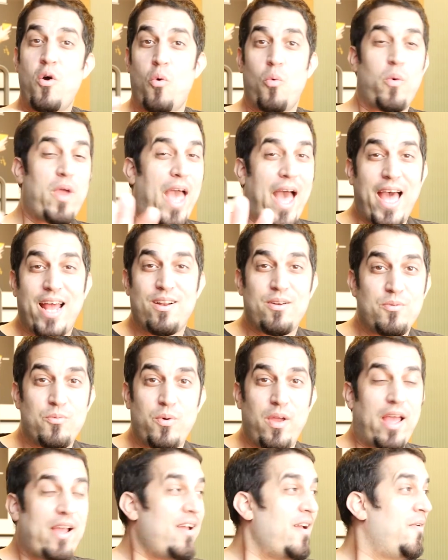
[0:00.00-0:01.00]
We had
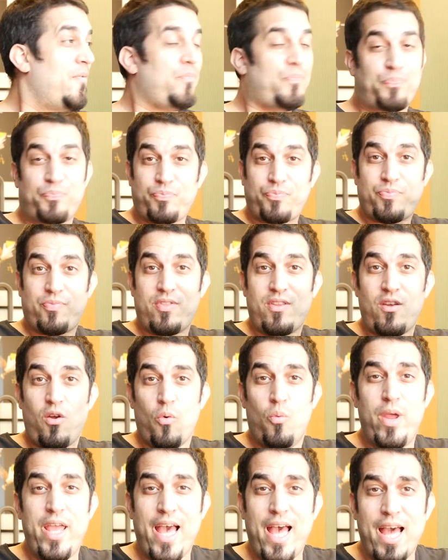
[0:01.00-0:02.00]

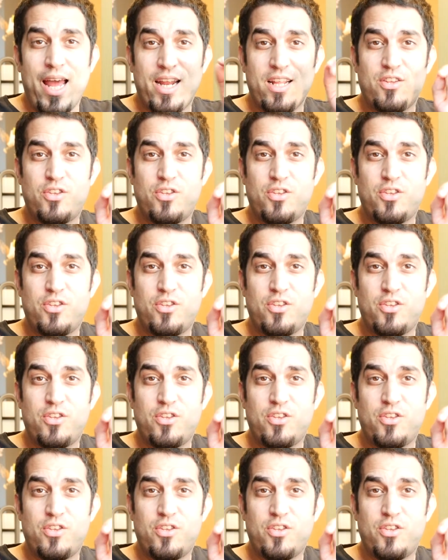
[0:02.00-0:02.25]
a